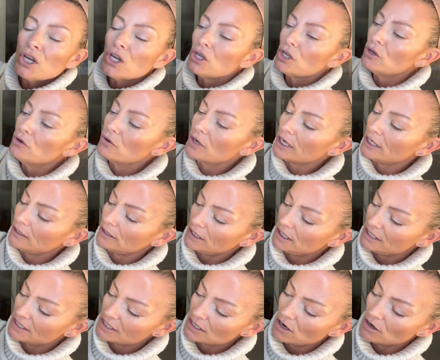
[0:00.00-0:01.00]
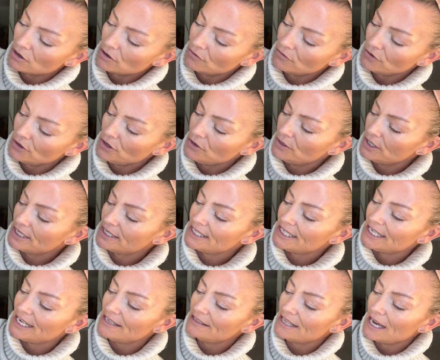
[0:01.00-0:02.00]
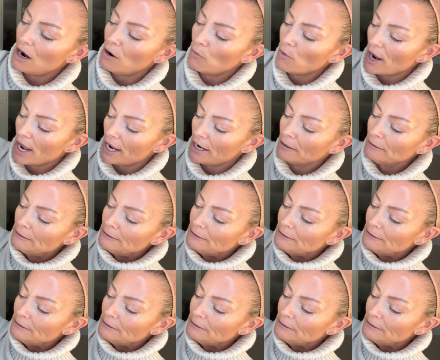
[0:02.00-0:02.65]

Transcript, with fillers: you can, it's harder for you to see it that way.